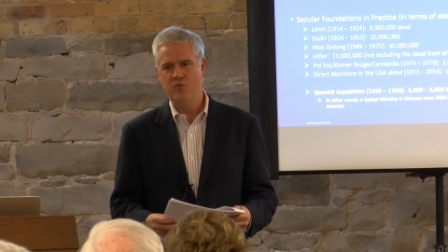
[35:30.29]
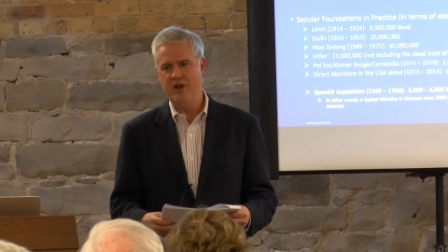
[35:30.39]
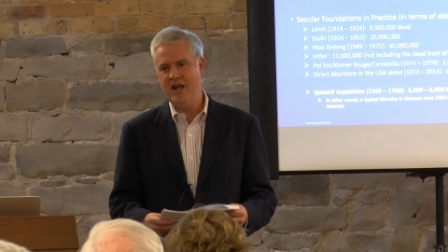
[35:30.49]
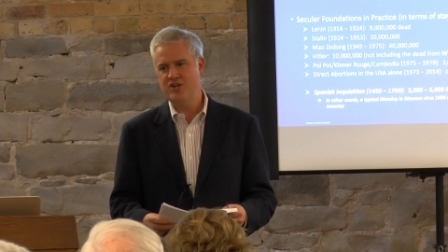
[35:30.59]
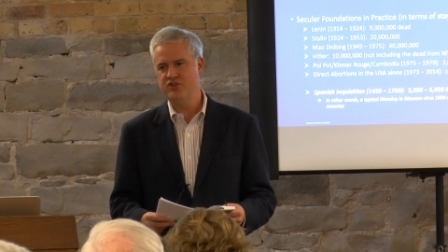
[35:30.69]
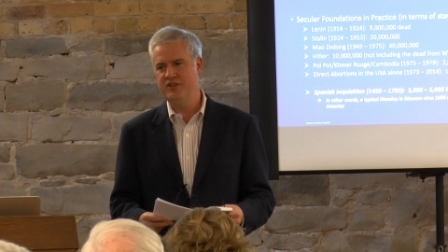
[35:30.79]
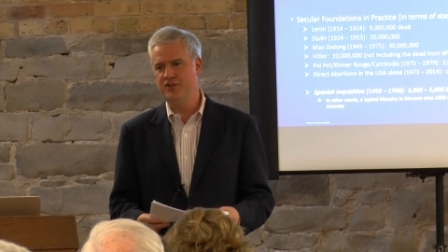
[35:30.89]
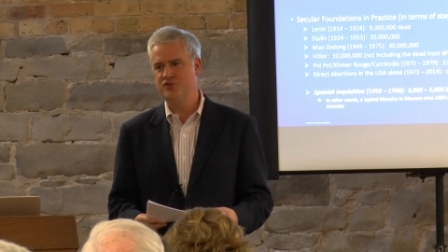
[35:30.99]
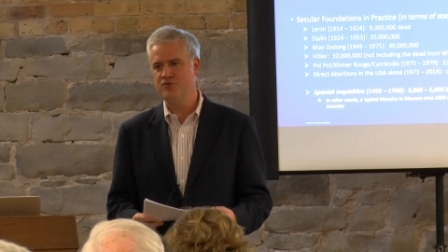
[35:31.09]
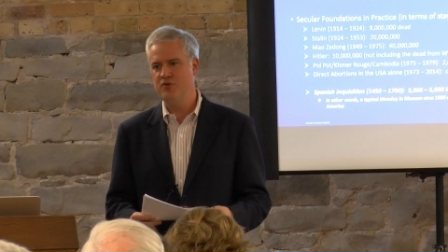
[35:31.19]
When actually
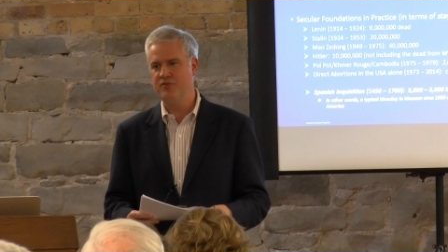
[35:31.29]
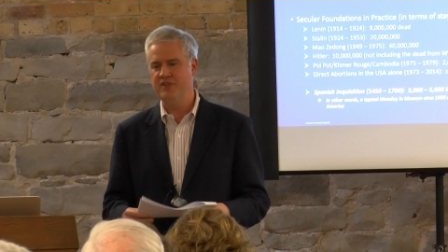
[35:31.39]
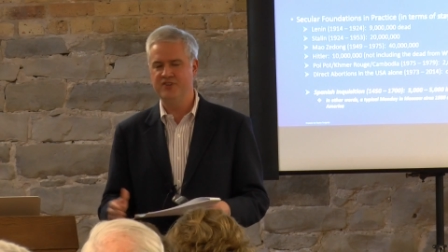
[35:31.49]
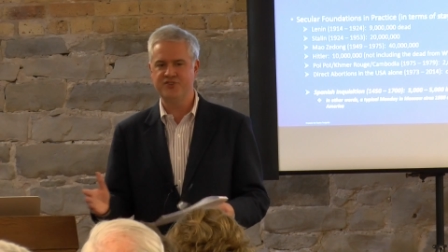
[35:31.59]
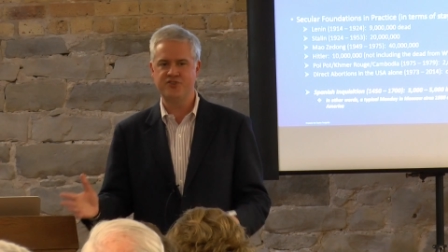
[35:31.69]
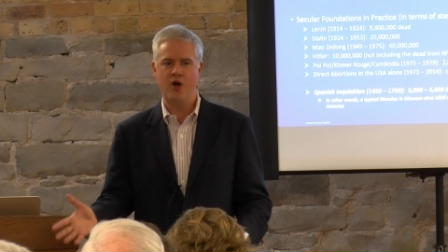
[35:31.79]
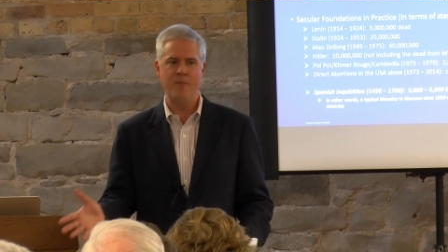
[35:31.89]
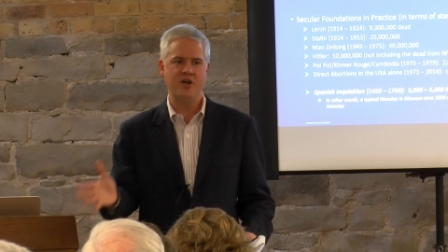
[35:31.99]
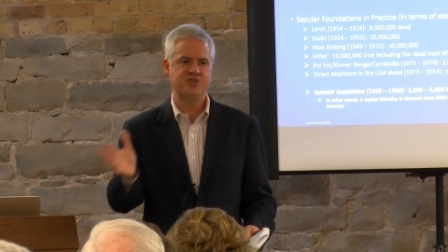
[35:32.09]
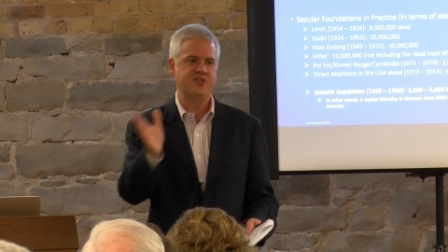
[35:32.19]
the truth is so
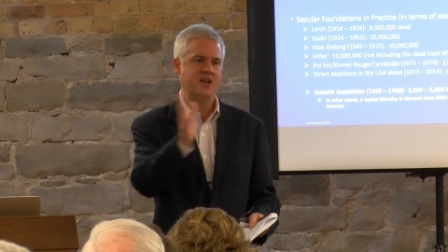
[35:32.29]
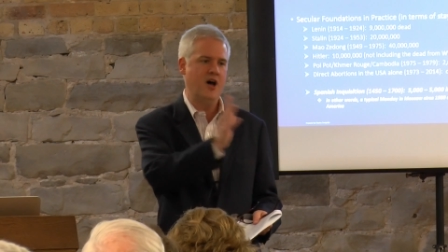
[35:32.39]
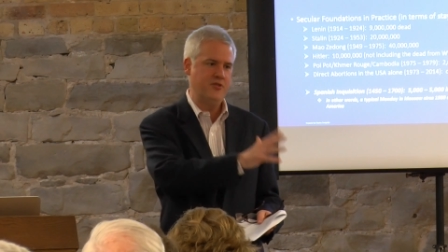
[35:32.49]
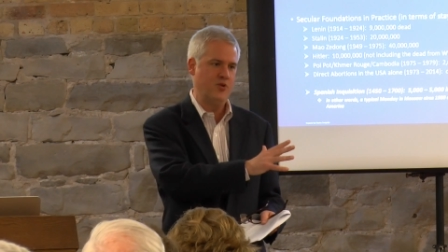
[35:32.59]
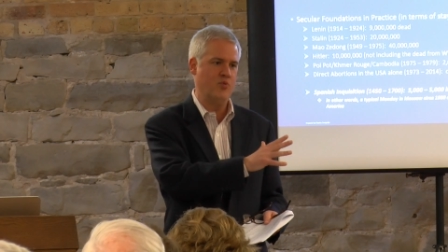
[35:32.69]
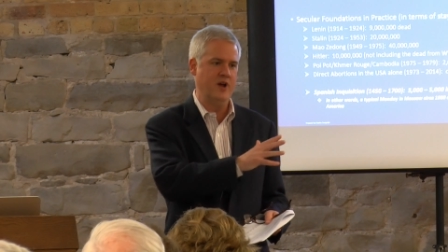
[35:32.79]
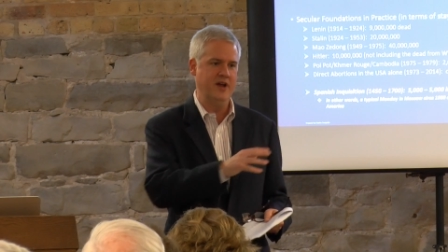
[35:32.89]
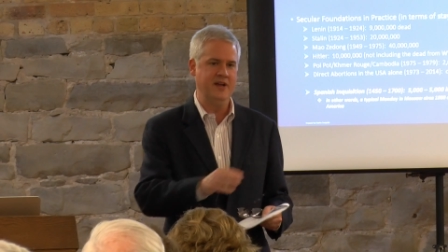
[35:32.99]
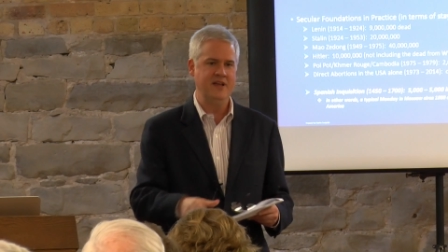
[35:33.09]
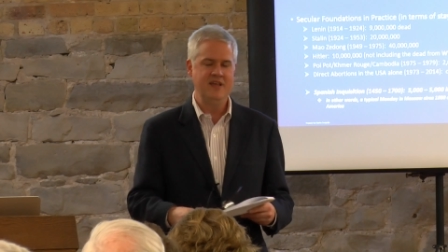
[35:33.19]
much the other
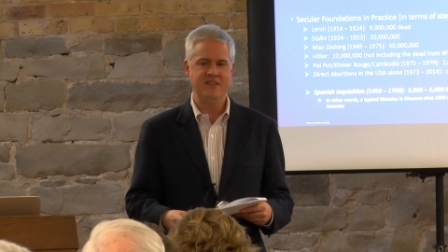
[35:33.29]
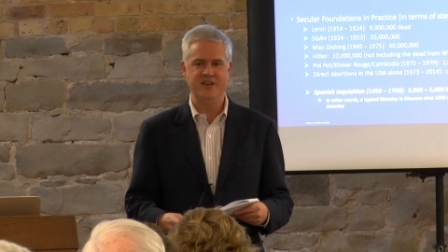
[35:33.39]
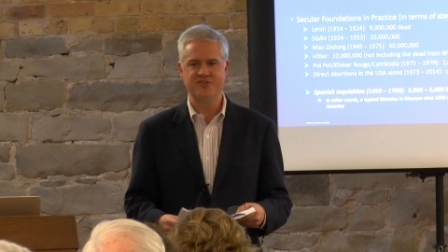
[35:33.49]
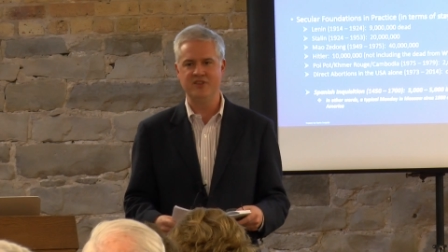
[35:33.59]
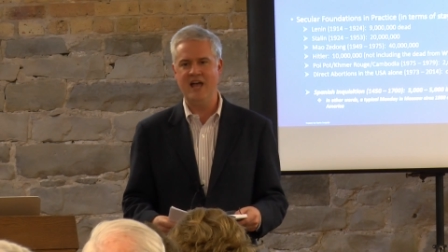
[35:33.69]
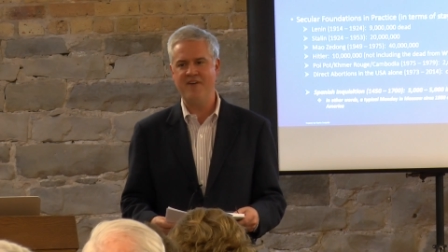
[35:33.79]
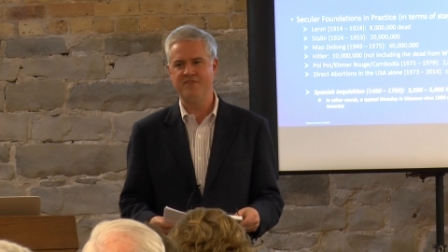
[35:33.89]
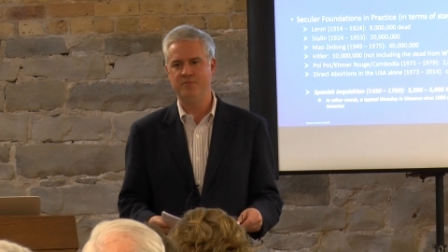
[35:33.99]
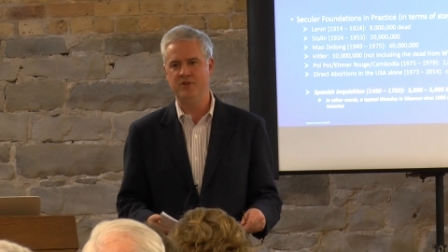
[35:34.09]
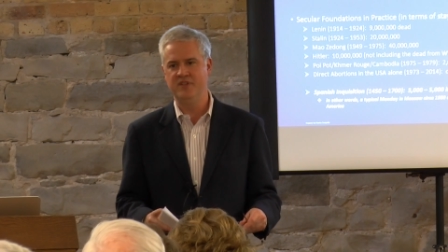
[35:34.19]
way that it's
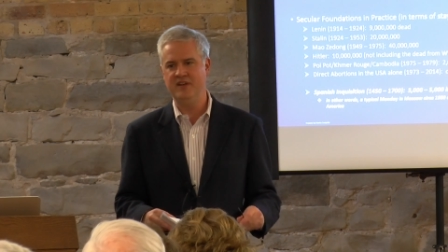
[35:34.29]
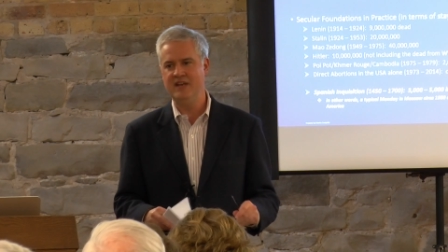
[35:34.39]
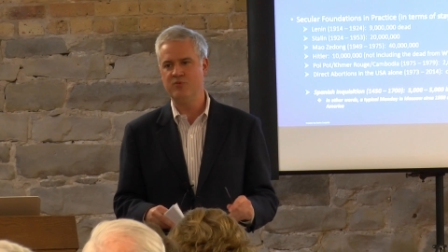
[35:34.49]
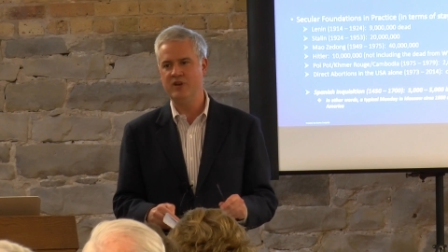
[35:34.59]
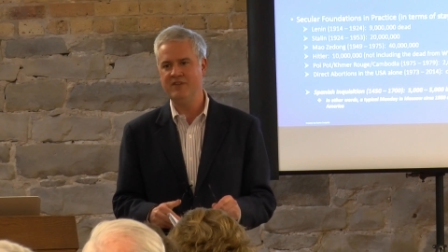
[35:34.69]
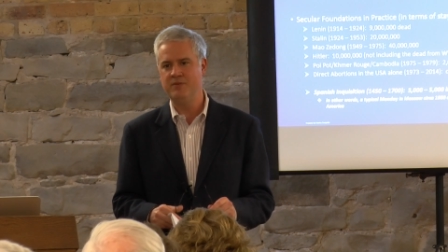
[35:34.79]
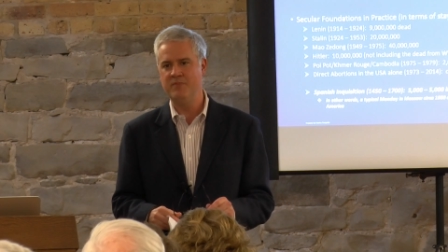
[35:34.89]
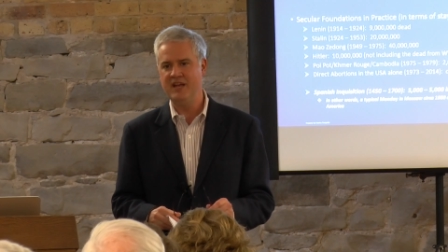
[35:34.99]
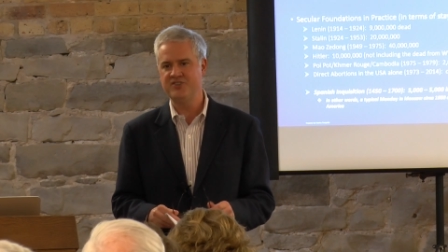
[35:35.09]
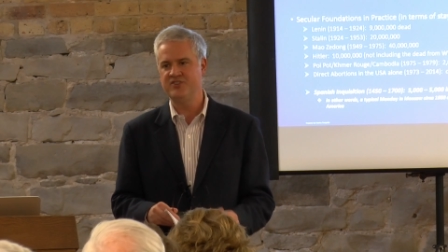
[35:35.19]
laughable that anyone even
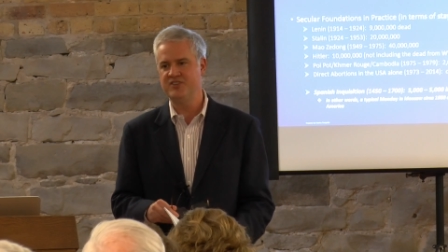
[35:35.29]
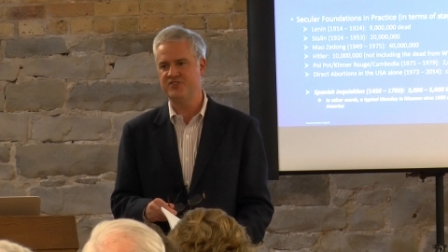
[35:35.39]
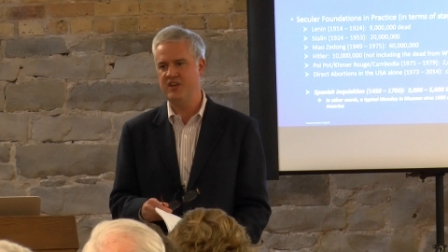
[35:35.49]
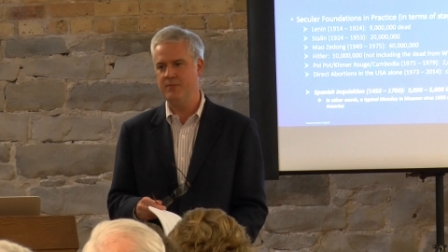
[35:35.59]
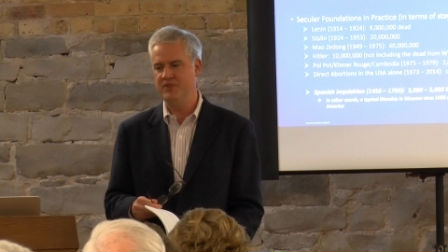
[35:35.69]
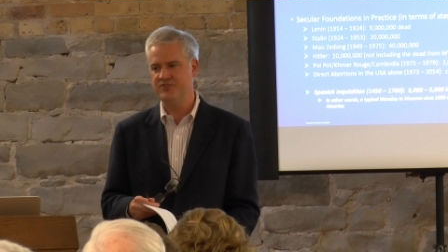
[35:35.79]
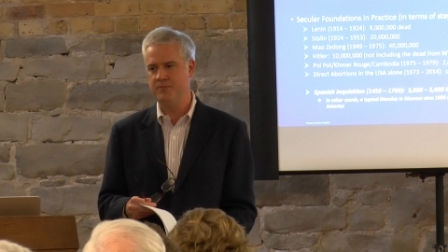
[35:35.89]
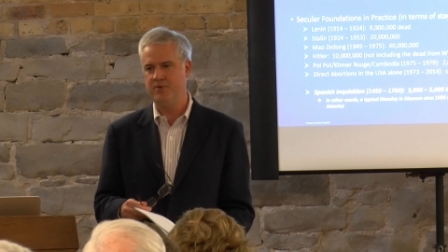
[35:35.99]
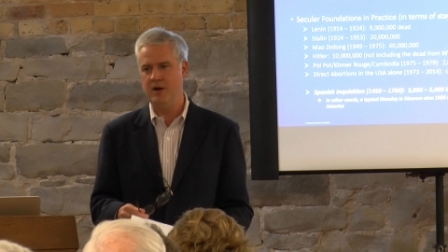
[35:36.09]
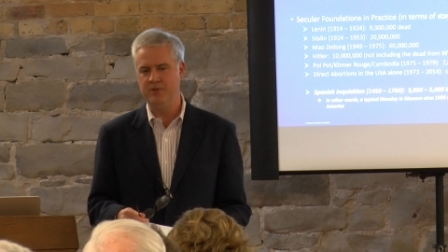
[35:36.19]
makes these statements
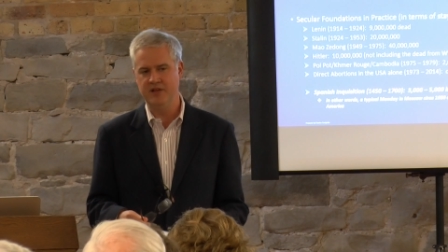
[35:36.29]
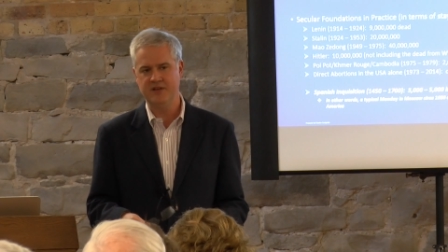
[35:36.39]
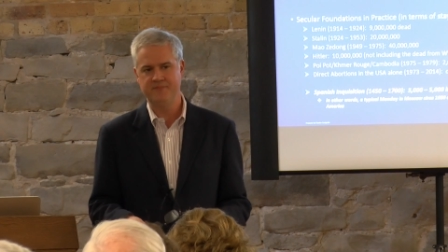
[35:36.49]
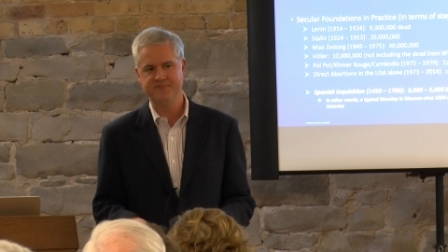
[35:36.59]
in public